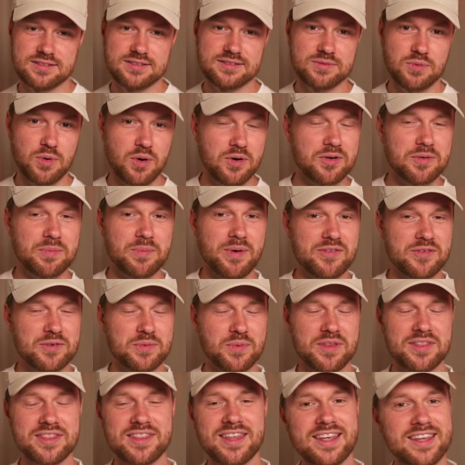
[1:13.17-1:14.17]
Welcome,
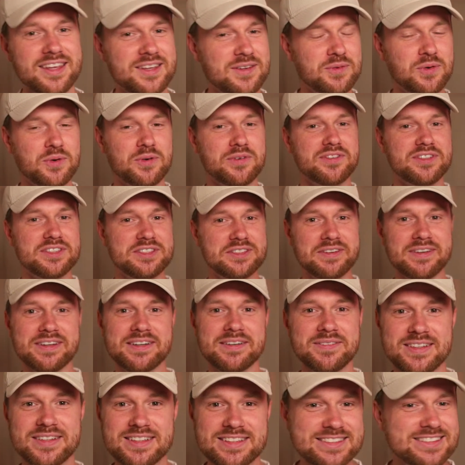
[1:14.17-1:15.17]
everyone. Thank you all for joining
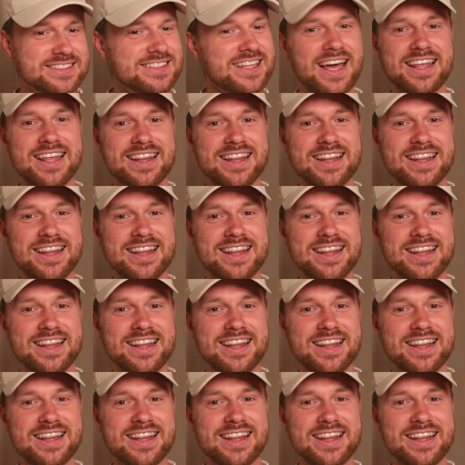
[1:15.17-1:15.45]
me today.